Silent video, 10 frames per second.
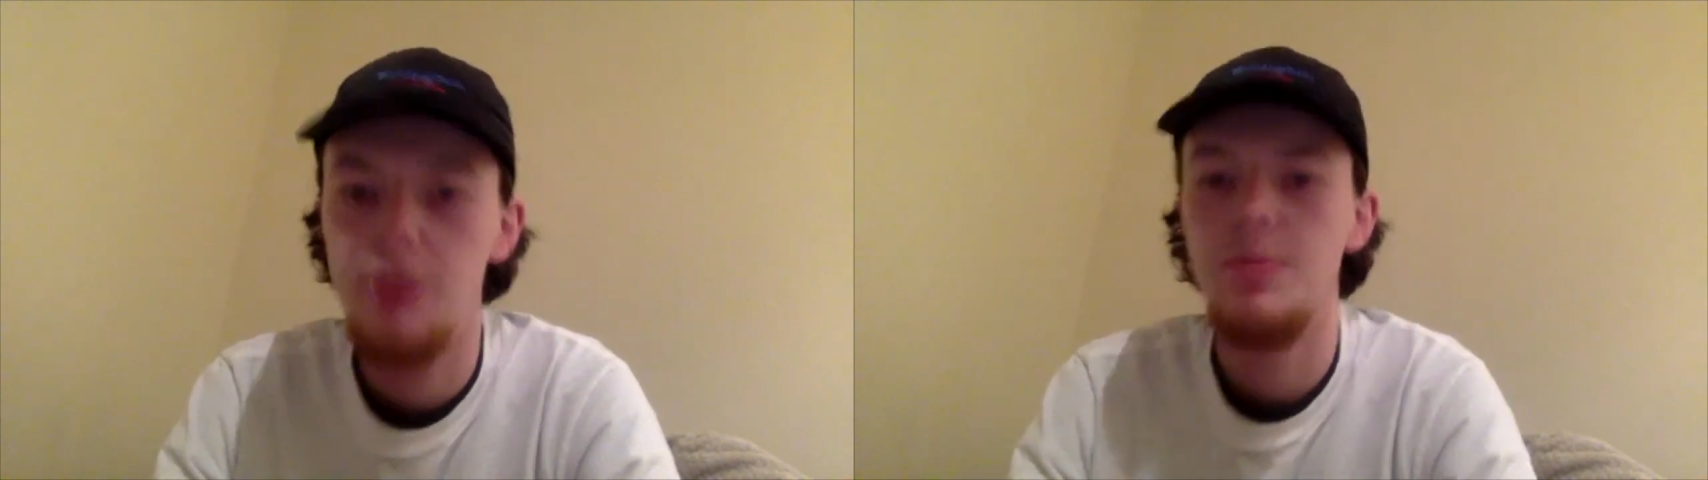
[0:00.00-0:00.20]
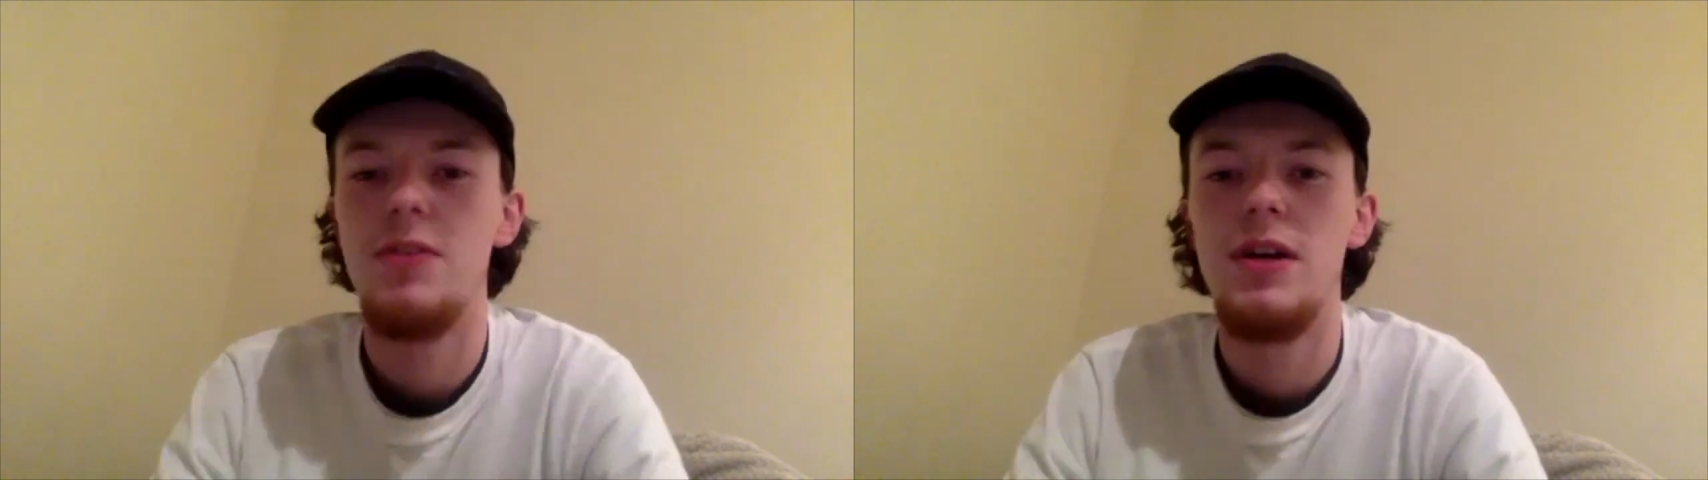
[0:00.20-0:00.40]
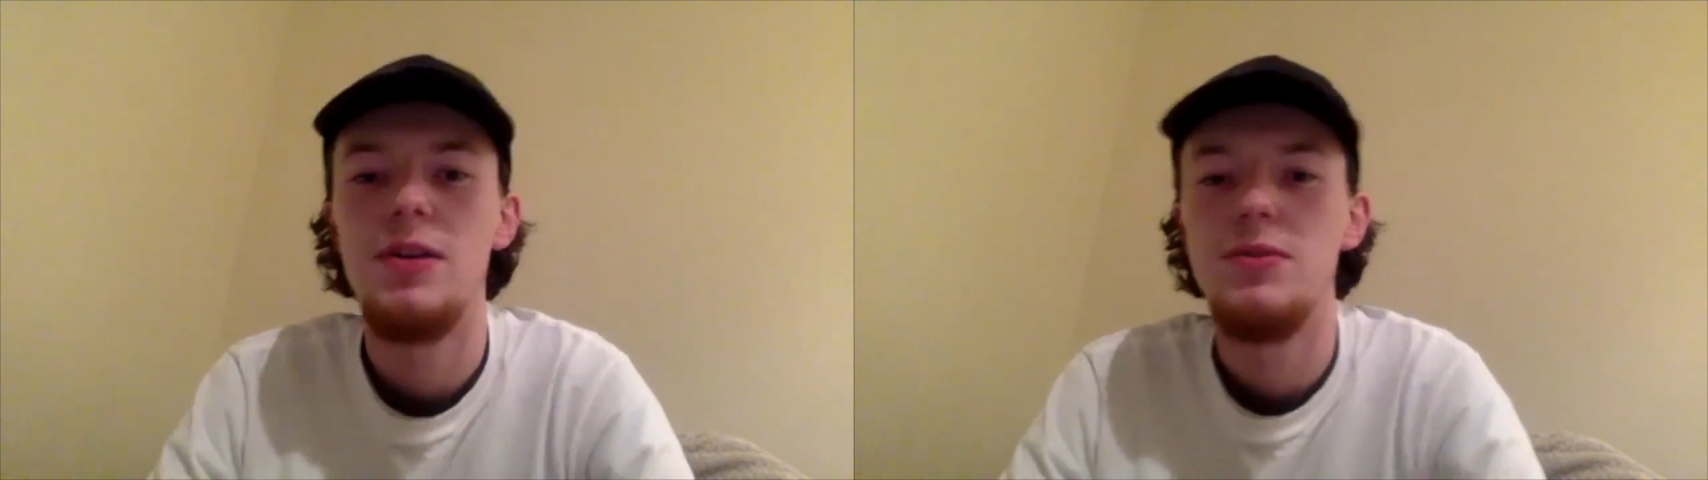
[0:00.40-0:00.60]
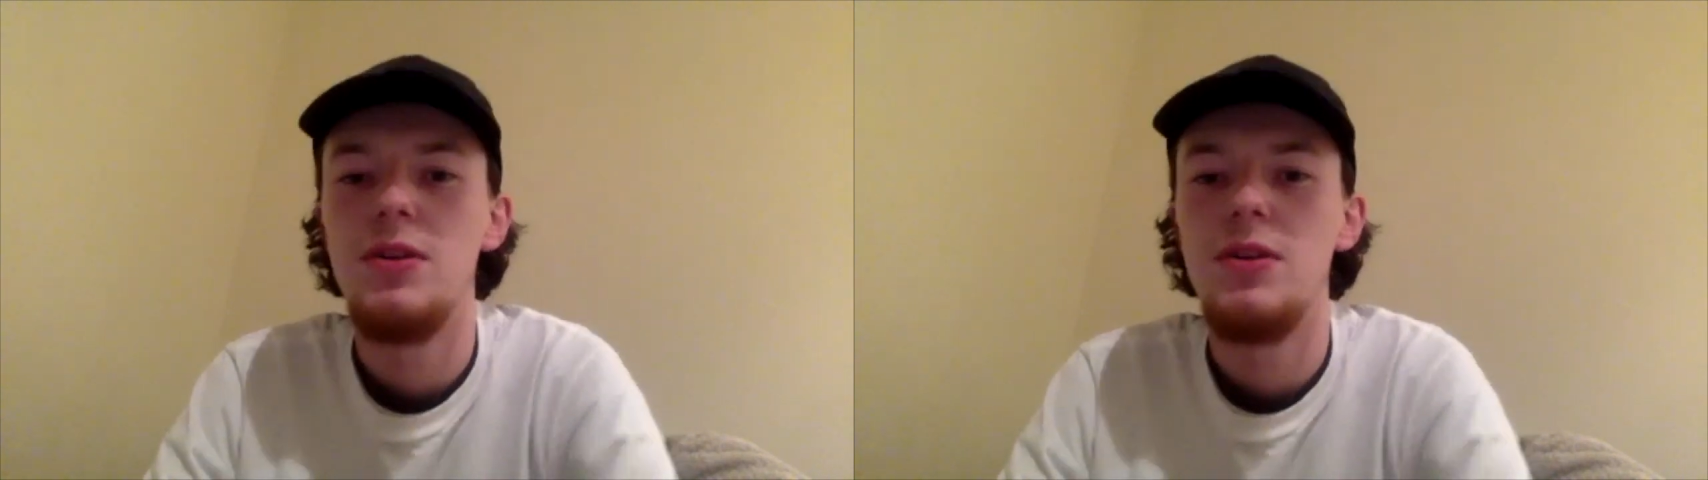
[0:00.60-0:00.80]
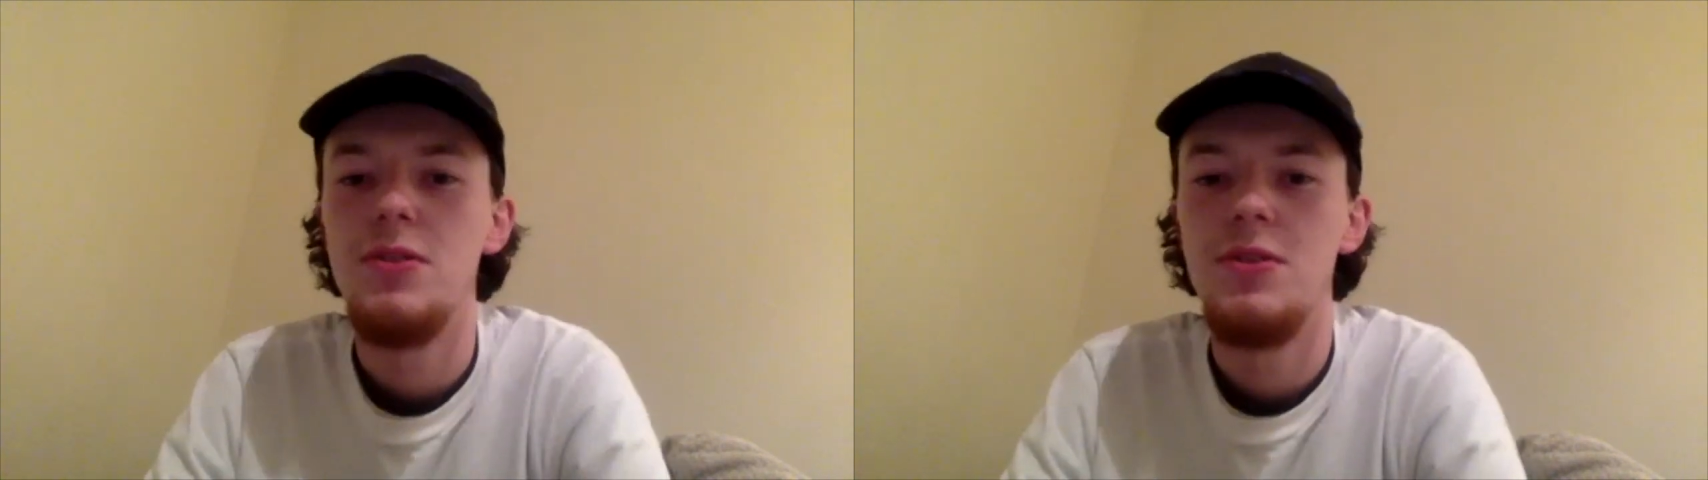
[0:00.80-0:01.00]
up, the crowds are
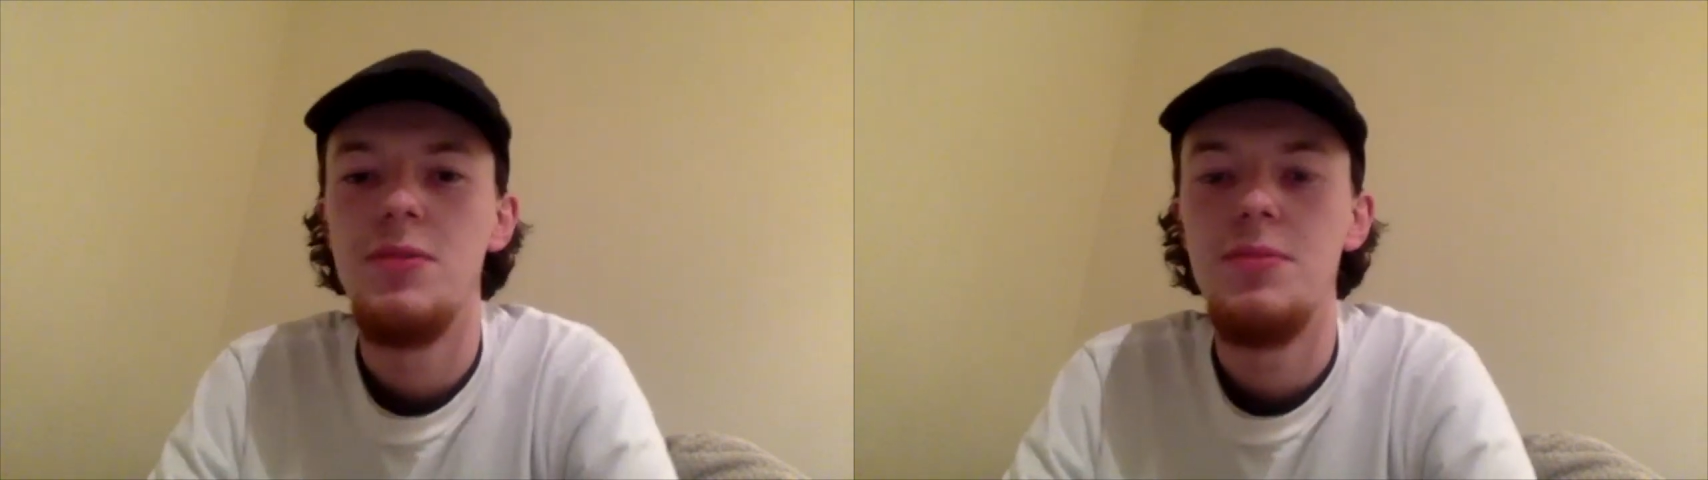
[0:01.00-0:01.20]
going up,